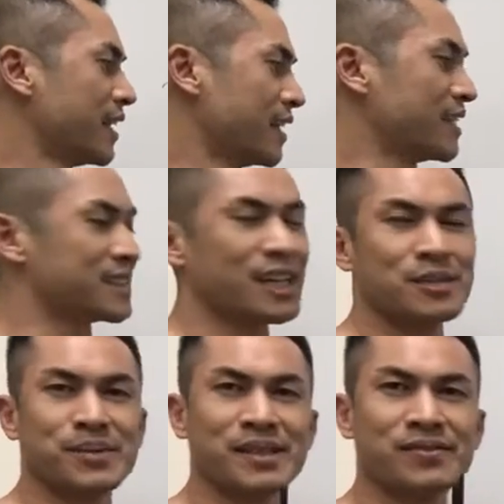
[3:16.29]
It doesn't have
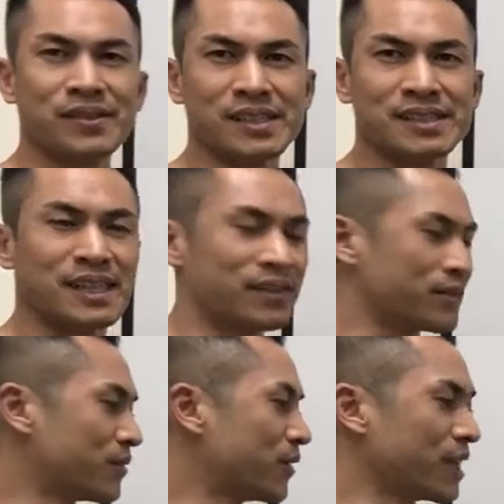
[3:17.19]
to be for this kind
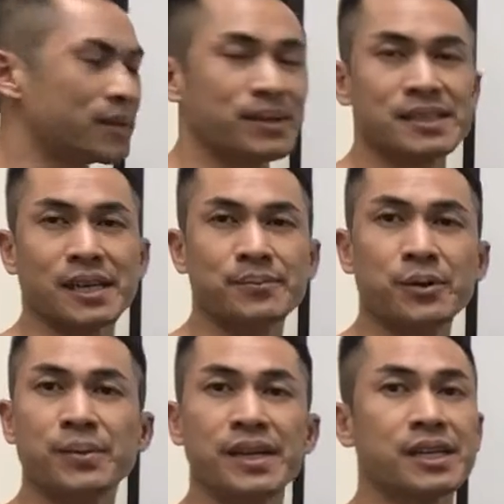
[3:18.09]
of random
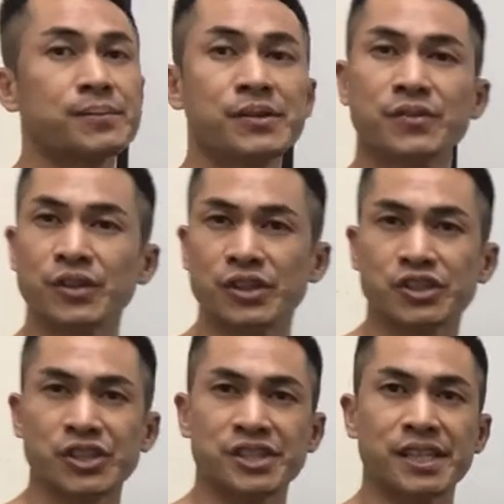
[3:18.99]
example, but it could be for your
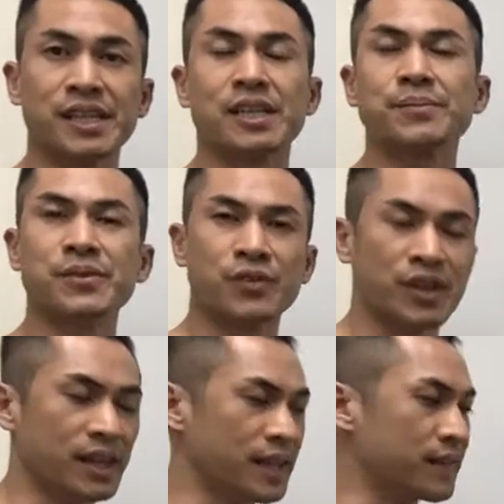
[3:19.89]
nutrition, it could be for
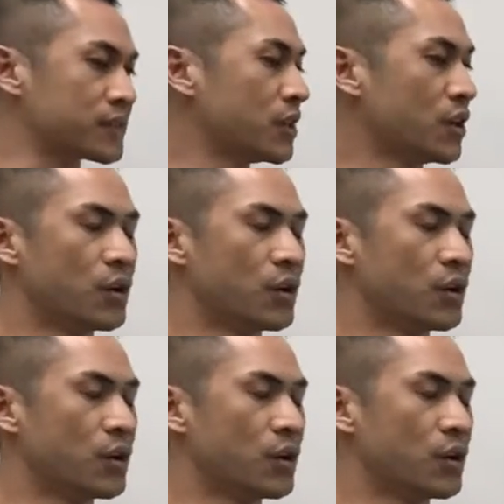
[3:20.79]
your lifts,